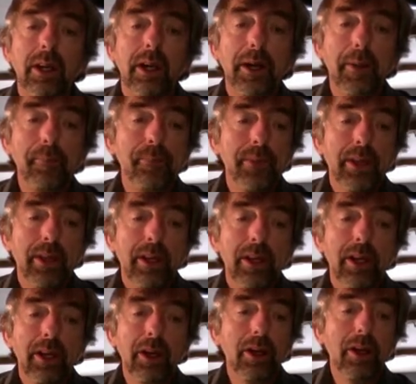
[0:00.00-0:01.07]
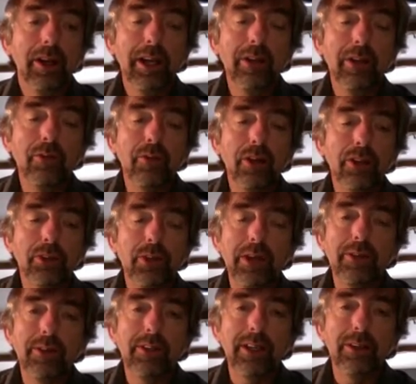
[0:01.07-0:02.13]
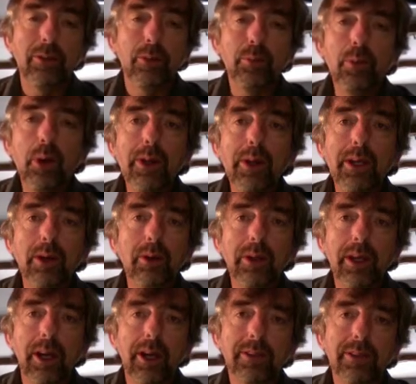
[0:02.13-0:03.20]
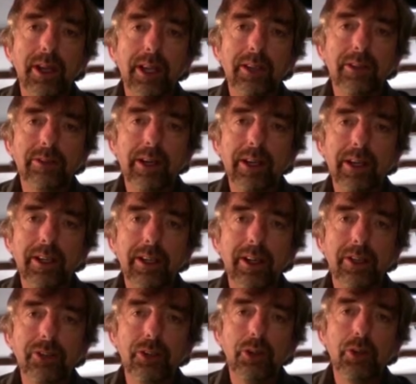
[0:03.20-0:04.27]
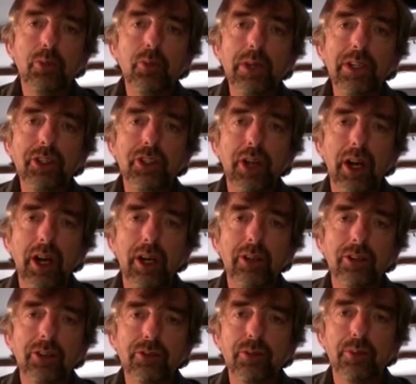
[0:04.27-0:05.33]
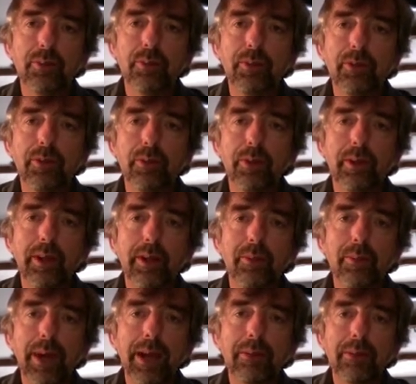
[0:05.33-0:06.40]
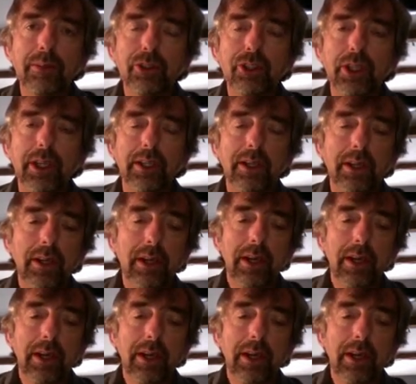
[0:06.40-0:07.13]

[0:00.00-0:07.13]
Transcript: In France, we have a thing called monio cards, like credit cards that you can recharge in a bank machine